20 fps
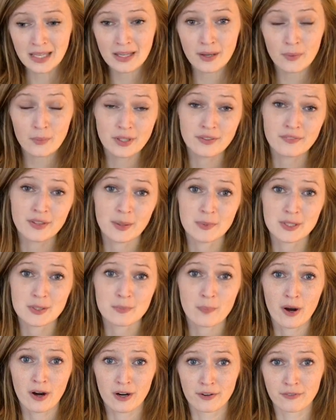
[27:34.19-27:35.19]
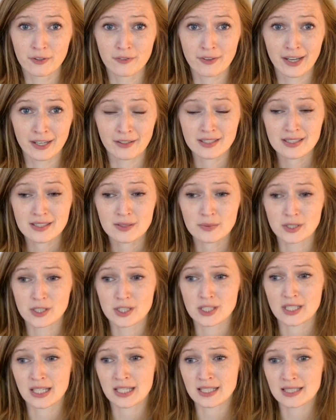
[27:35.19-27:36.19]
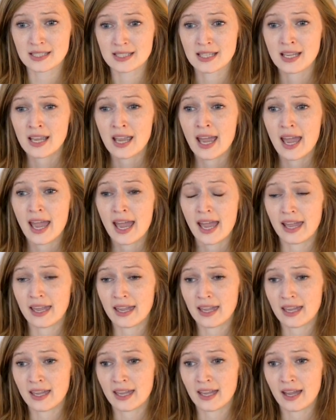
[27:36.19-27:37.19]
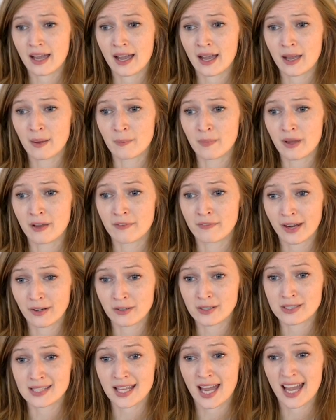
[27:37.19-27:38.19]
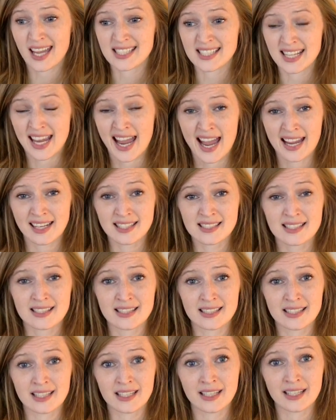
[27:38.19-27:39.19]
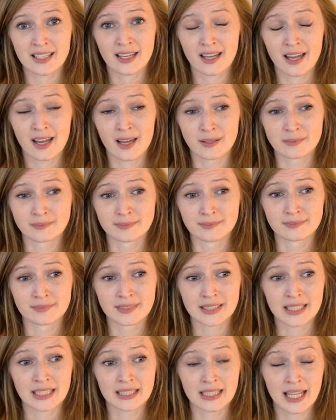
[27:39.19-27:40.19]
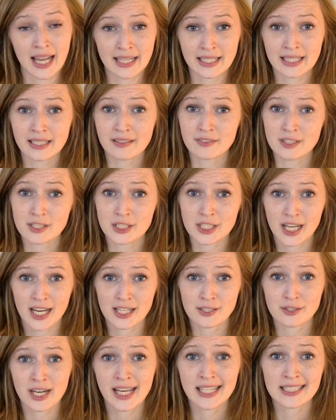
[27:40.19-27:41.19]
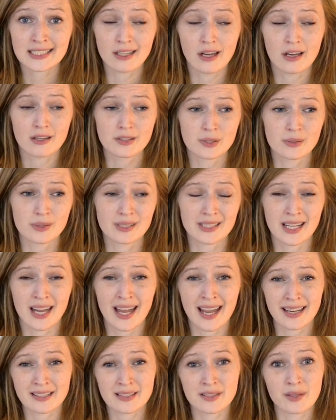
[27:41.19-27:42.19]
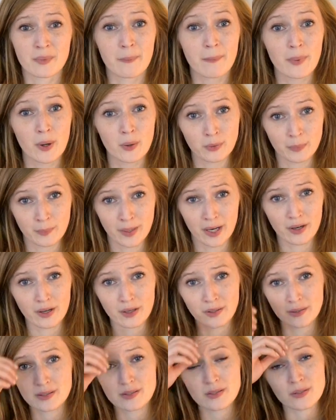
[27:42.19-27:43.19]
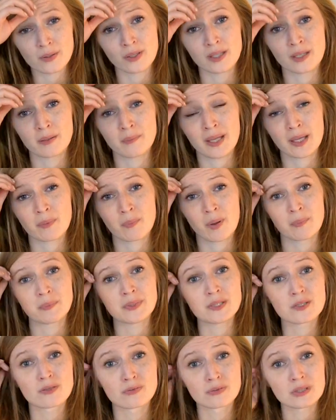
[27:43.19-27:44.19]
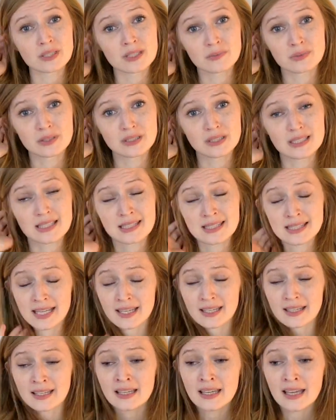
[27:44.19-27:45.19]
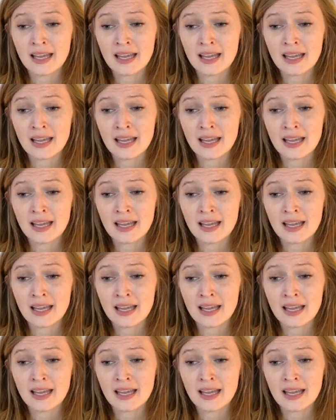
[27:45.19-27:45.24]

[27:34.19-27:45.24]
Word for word: uh, one of them is parvovirus, which is a, um, a virus that attacks the, um, the lining of the GI tract. It also attacks the bone marrow, and so it can make puppies really, really sick.